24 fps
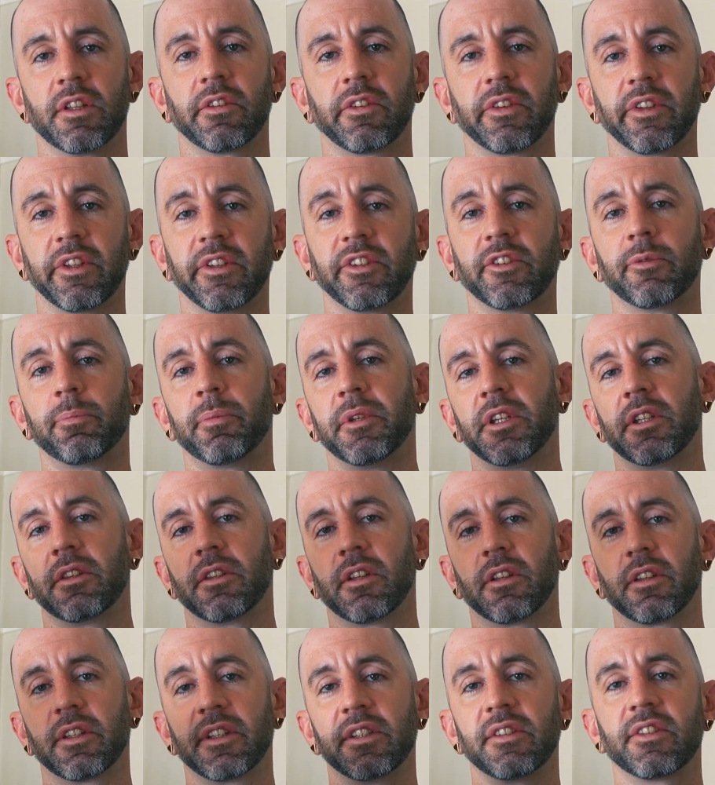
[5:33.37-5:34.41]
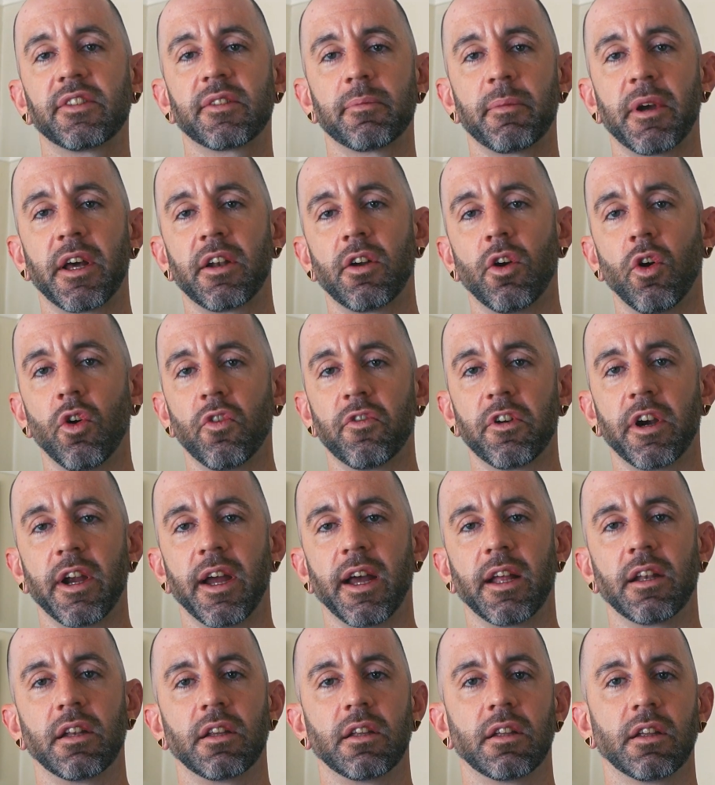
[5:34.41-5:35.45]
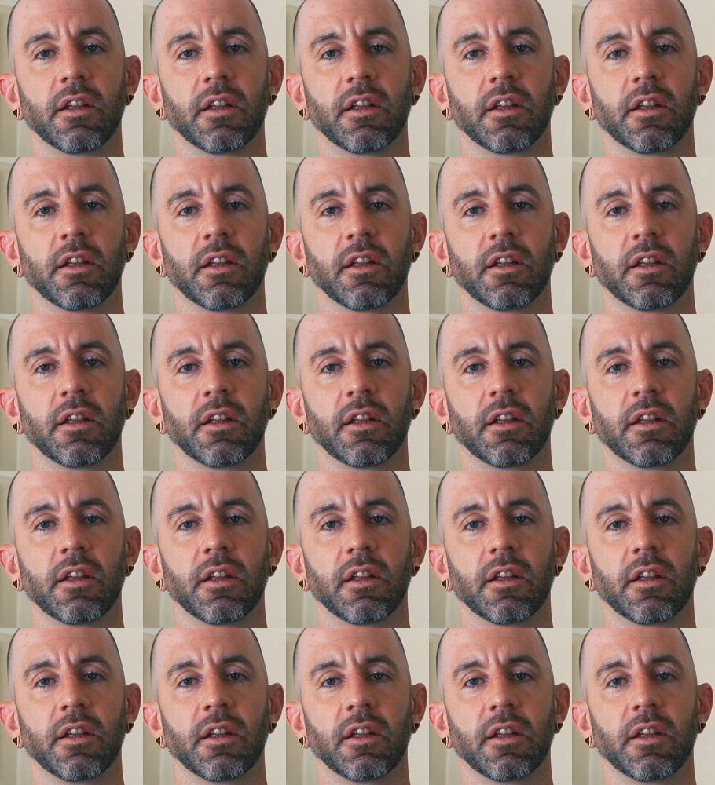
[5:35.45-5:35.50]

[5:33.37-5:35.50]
at least being the least amount of overhead.